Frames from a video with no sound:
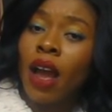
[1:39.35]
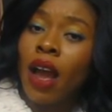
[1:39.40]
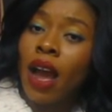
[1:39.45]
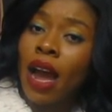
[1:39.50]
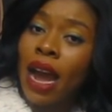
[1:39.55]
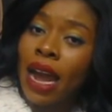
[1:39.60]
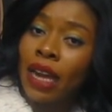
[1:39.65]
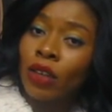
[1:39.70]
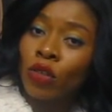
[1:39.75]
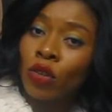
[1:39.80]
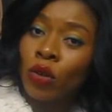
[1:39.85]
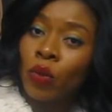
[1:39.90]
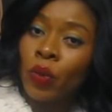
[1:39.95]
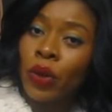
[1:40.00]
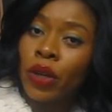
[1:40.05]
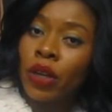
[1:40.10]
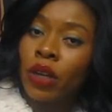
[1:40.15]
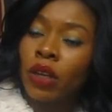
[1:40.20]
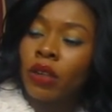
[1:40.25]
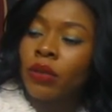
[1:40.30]

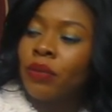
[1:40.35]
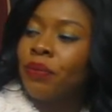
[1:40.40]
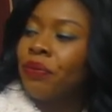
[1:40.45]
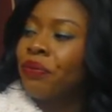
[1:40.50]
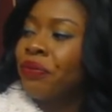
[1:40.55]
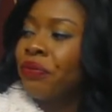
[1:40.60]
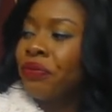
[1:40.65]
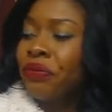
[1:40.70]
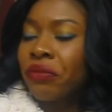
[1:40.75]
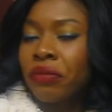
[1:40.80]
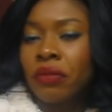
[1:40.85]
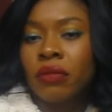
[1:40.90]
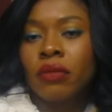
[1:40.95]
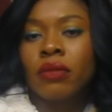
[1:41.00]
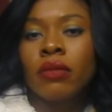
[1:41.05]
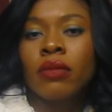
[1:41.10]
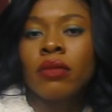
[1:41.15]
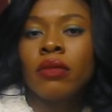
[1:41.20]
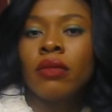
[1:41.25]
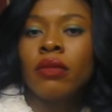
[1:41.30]
Hydroquinone
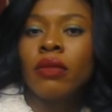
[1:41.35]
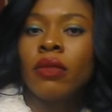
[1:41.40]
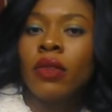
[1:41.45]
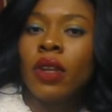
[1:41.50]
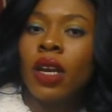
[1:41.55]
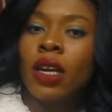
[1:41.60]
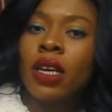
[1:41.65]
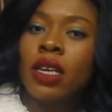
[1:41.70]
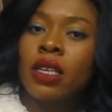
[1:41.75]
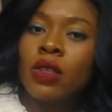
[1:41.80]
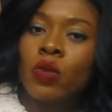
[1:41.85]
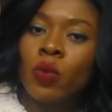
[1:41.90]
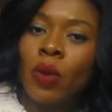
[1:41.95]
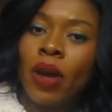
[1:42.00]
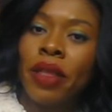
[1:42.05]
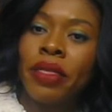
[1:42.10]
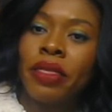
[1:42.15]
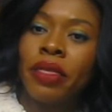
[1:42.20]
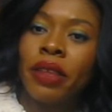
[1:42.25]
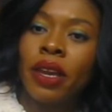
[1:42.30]
is
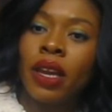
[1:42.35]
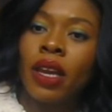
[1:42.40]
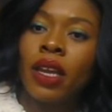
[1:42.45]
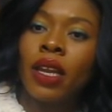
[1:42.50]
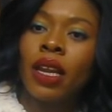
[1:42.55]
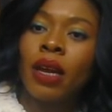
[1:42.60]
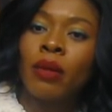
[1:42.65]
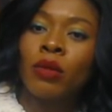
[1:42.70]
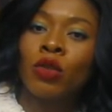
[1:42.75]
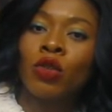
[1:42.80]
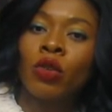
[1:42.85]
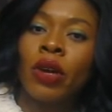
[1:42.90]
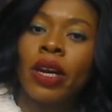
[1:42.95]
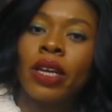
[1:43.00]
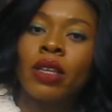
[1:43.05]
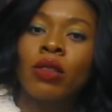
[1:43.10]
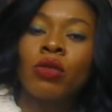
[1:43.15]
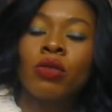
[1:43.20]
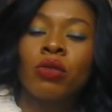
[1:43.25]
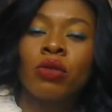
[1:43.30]
one thing I'm
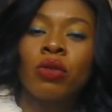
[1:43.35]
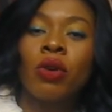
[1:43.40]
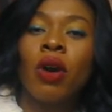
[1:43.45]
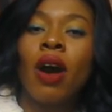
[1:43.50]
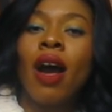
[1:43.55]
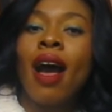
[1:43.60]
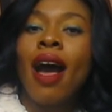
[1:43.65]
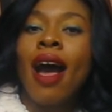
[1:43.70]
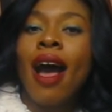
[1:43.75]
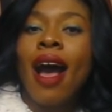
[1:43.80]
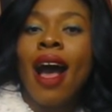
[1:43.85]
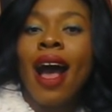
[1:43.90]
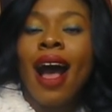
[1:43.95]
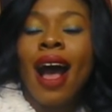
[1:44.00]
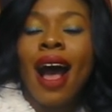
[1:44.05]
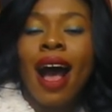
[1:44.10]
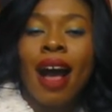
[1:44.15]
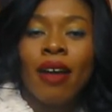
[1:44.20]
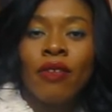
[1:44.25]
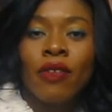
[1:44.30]
trying to
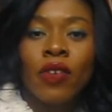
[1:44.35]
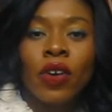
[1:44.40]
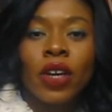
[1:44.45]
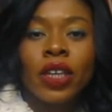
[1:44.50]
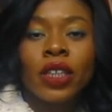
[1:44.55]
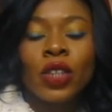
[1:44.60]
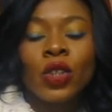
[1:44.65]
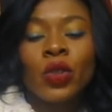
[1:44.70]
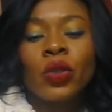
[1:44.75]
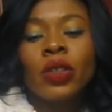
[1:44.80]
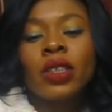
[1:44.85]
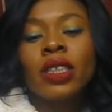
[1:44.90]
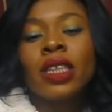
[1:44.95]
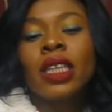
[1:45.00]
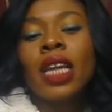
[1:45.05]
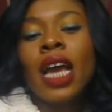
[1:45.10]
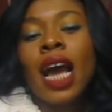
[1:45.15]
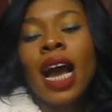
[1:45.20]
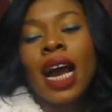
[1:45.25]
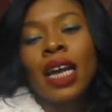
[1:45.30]
avoid
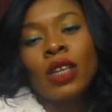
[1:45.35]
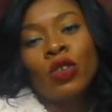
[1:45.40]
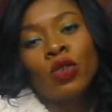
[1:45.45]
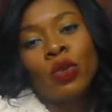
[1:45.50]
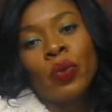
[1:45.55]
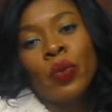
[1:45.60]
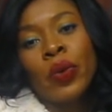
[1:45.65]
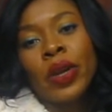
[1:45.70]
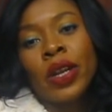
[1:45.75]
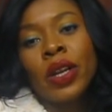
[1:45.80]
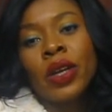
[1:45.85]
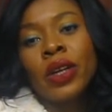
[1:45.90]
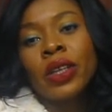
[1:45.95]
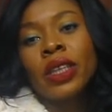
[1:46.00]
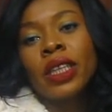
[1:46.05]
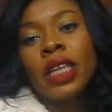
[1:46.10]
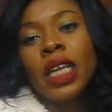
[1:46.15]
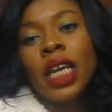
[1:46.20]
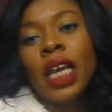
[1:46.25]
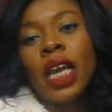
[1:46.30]
using,
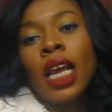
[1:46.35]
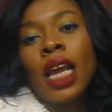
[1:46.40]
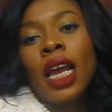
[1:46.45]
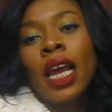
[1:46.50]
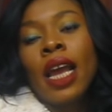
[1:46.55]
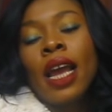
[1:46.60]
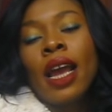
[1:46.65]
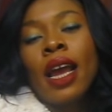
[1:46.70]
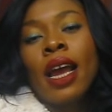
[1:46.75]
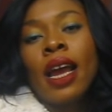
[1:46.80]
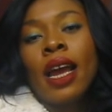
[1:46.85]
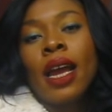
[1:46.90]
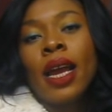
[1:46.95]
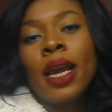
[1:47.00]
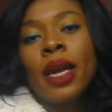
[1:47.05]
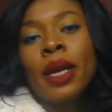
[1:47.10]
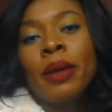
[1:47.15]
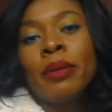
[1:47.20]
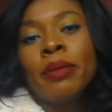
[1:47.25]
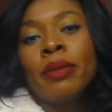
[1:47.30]
hydroquinone,
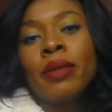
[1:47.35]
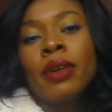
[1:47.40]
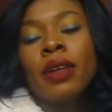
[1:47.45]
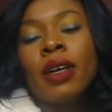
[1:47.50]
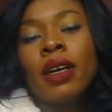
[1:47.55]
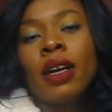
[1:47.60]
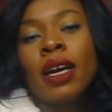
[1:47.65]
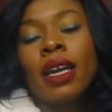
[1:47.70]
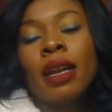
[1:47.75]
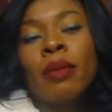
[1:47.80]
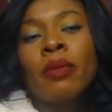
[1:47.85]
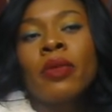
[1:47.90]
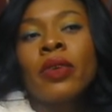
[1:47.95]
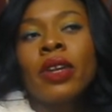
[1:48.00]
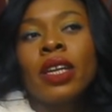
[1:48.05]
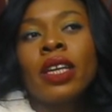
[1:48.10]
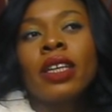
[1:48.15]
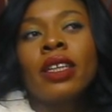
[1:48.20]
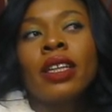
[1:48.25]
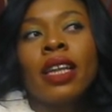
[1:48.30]
and I'm
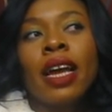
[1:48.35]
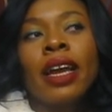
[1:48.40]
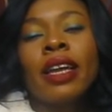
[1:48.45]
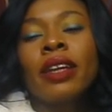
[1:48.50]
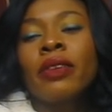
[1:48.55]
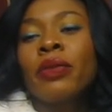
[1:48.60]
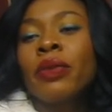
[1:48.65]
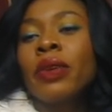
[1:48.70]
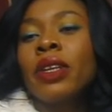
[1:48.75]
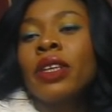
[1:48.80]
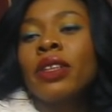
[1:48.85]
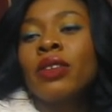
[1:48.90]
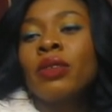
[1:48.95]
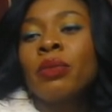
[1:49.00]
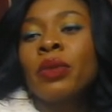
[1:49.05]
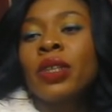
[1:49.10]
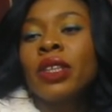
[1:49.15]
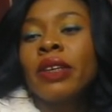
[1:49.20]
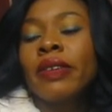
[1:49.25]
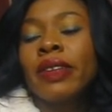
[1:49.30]
really like, really,
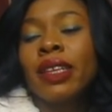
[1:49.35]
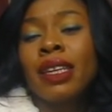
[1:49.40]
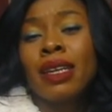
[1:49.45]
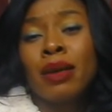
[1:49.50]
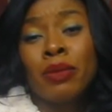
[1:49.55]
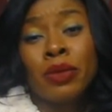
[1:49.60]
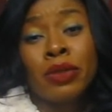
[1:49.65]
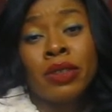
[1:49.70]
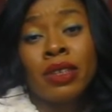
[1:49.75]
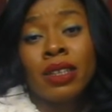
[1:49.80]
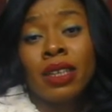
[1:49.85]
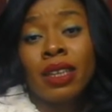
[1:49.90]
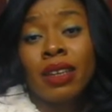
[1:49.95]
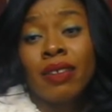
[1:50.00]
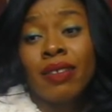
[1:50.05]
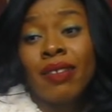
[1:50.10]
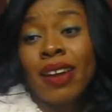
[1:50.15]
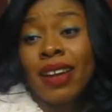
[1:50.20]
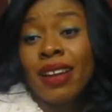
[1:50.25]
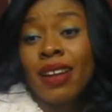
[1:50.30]
most of the thing I'm using
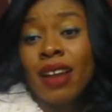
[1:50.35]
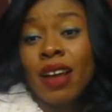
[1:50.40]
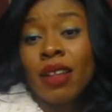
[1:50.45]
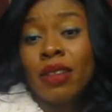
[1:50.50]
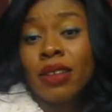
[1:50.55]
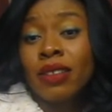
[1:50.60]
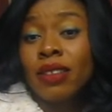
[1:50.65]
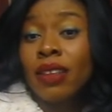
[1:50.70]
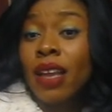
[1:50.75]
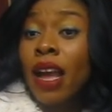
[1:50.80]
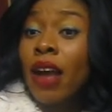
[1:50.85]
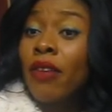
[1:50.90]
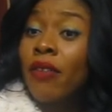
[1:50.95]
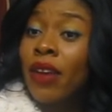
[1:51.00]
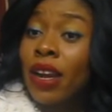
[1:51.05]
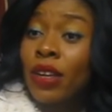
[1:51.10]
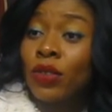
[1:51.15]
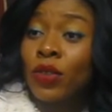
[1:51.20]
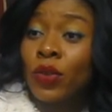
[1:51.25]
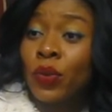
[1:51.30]
right now doesn't have
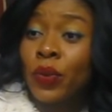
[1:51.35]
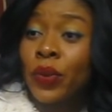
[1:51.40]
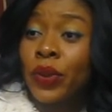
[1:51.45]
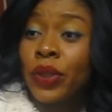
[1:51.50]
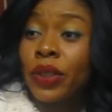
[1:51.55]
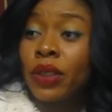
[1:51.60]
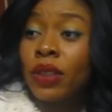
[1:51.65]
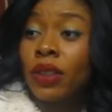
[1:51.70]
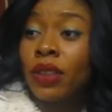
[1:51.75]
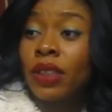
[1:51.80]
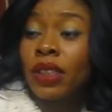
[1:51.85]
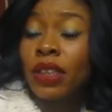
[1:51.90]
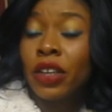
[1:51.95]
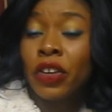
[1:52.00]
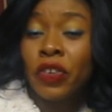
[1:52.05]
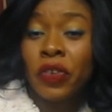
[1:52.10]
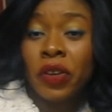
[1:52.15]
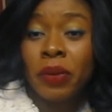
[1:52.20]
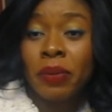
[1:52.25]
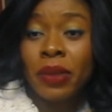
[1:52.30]
hydroquinone. The
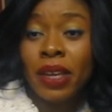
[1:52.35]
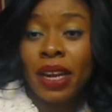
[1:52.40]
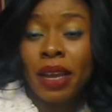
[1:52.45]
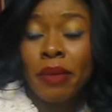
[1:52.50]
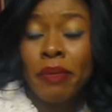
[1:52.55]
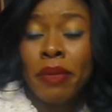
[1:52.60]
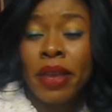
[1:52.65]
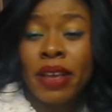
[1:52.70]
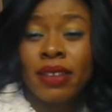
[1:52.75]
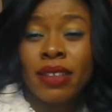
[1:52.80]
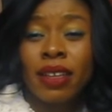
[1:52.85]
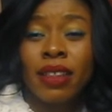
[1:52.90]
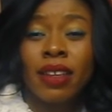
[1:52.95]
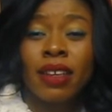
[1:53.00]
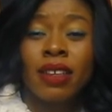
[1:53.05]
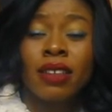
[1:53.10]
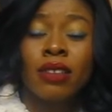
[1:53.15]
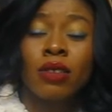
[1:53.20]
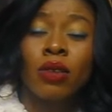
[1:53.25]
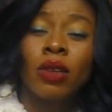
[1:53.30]
cream that I mix, I
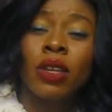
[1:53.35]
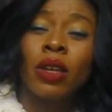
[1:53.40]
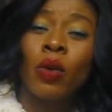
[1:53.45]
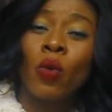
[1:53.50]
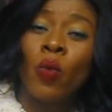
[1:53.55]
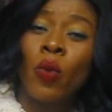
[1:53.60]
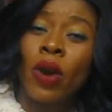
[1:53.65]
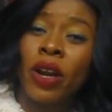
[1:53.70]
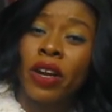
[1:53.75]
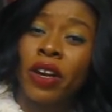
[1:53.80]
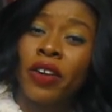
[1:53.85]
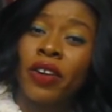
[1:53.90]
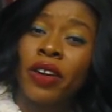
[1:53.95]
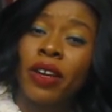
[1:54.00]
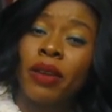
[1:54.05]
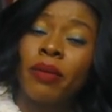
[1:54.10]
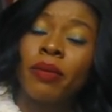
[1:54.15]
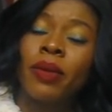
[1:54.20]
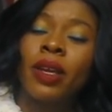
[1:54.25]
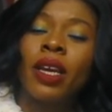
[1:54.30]
think is only one
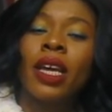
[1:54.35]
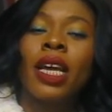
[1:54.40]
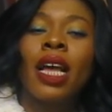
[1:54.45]
cream